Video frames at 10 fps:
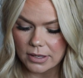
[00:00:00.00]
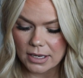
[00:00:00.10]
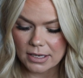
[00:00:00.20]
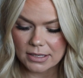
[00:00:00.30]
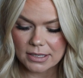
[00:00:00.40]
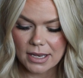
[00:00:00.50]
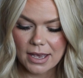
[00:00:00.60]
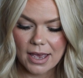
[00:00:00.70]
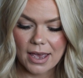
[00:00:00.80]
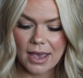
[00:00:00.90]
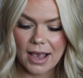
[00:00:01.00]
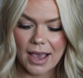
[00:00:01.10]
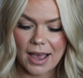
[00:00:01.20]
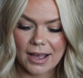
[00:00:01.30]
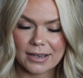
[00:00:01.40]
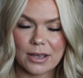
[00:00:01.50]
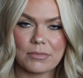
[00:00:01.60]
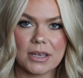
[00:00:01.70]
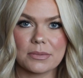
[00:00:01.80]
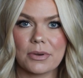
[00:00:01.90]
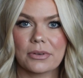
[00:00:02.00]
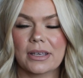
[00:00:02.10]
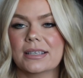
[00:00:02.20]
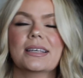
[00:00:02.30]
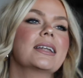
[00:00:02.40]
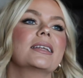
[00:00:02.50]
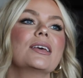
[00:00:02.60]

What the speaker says: these and it makes me really excited.